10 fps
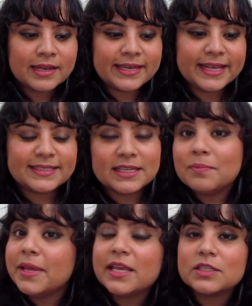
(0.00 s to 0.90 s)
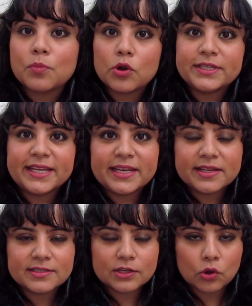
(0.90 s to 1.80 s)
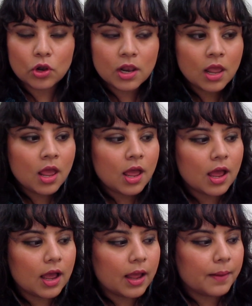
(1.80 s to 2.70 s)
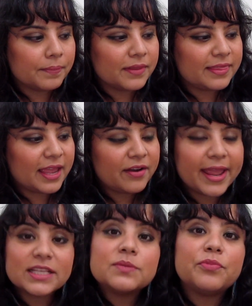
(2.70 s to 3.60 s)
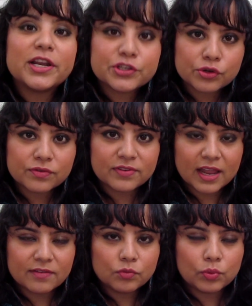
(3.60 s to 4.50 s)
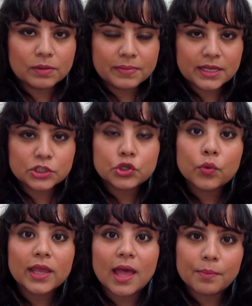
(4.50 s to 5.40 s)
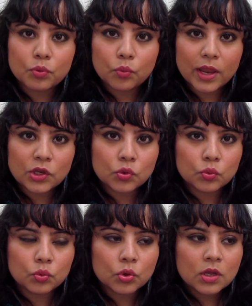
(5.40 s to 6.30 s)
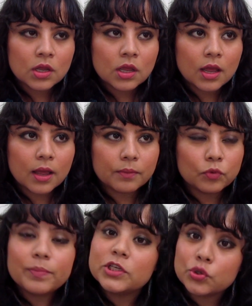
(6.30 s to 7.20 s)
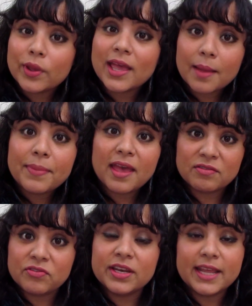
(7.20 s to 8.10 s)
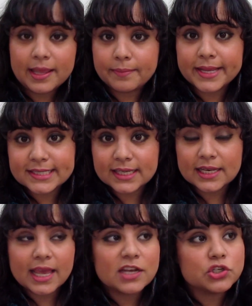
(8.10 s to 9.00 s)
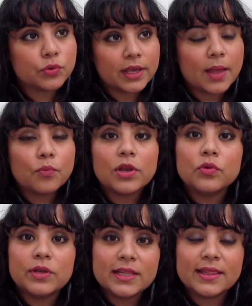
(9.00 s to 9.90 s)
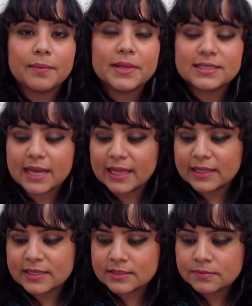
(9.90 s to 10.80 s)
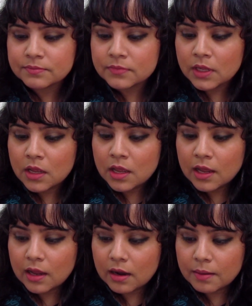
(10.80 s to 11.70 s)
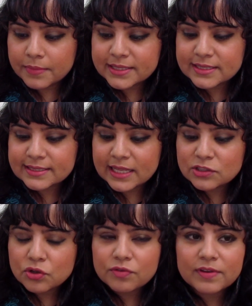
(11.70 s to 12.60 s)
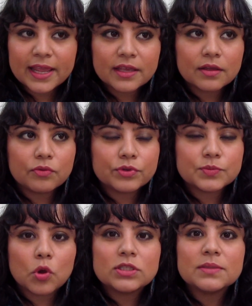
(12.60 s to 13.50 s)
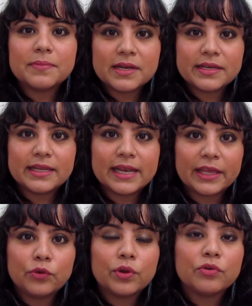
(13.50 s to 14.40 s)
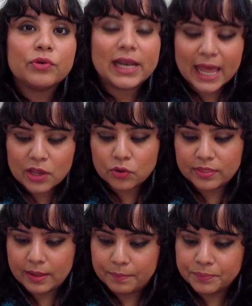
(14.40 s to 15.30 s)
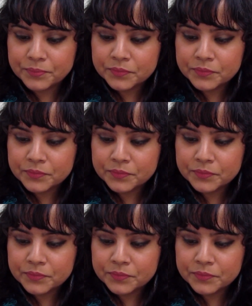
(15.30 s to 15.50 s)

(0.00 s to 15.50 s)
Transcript: dates and being spontaneous and all, their expression of love will be showing up when you will be showing up every day basically, and showing up when you need them. It's like this, it's a sense of like responsibility, like you can rely on them.